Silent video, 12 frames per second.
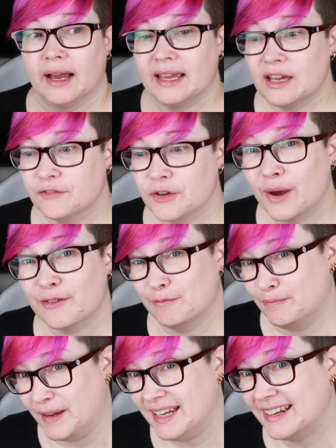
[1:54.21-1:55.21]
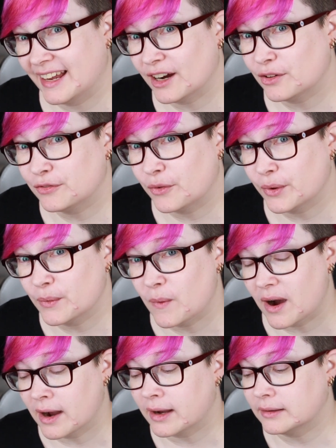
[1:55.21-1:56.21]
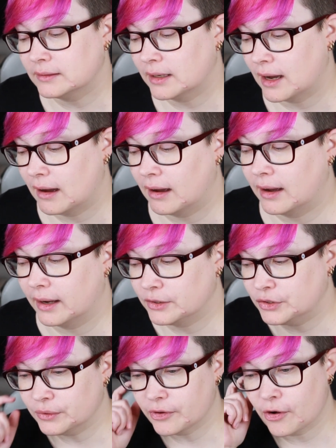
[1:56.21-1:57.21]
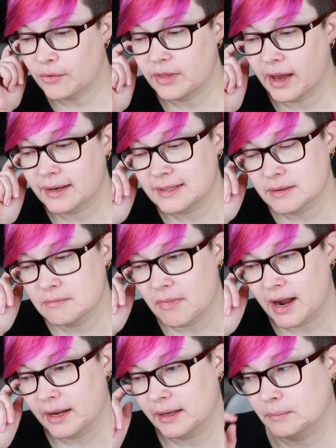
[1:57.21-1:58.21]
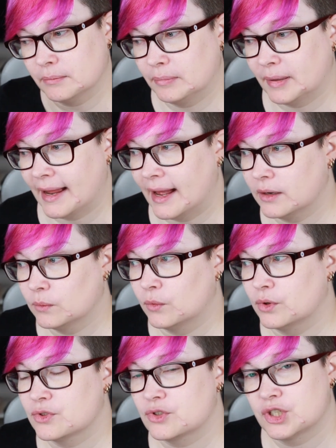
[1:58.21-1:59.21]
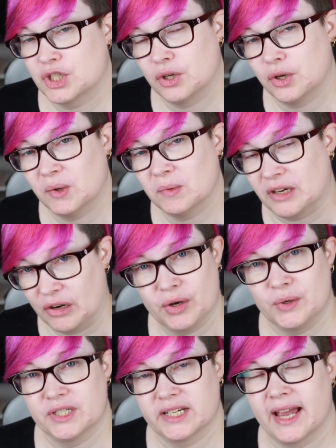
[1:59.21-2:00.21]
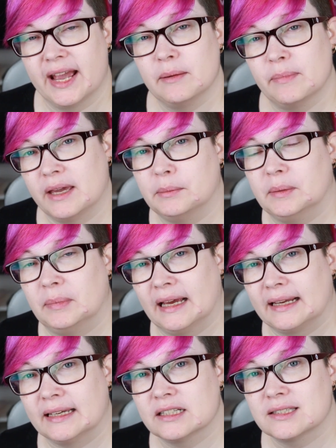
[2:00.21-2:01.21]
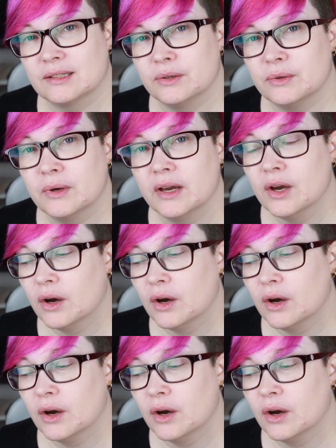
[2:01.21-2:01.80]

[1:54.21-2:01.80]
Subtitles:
If you have been here for a while, you know that my plan was to crochet baby blankets too.